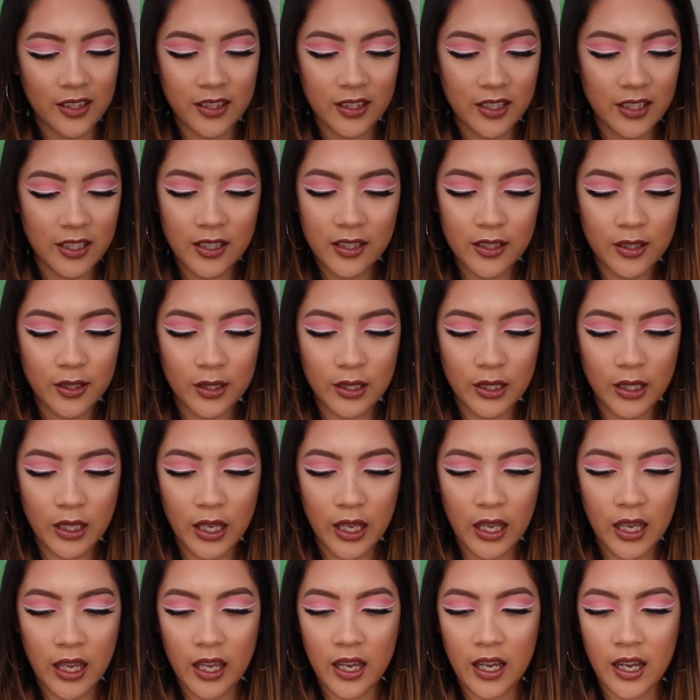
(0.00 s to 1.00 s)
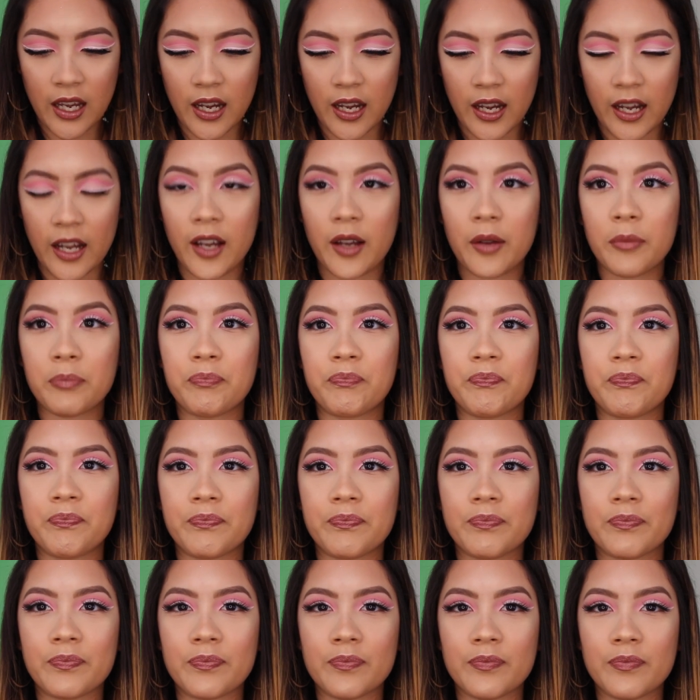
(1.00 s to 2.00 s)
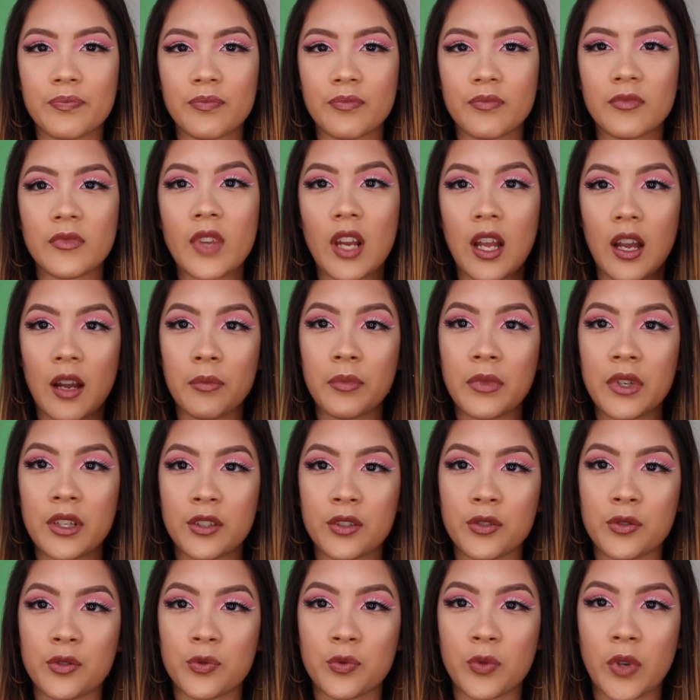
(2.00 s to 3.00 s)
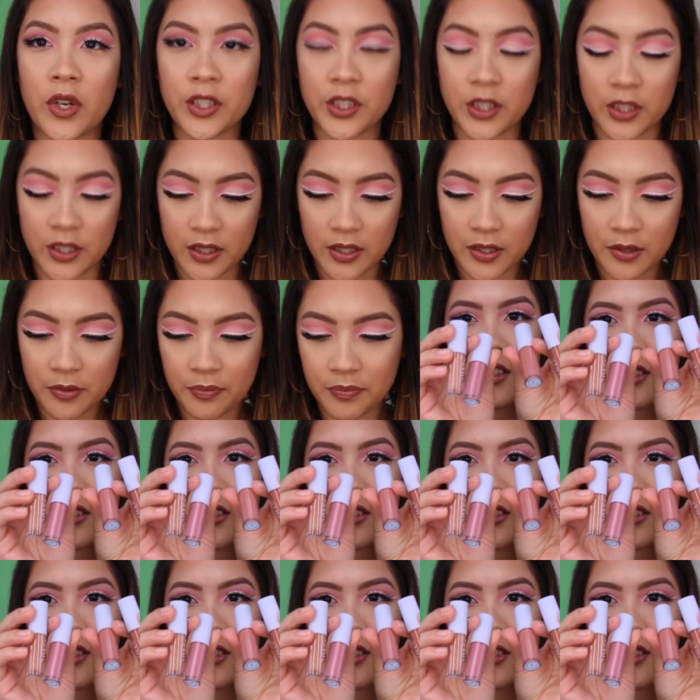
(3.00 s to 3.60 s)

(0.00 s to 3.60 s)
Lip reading: These, I'm gonna do swatches.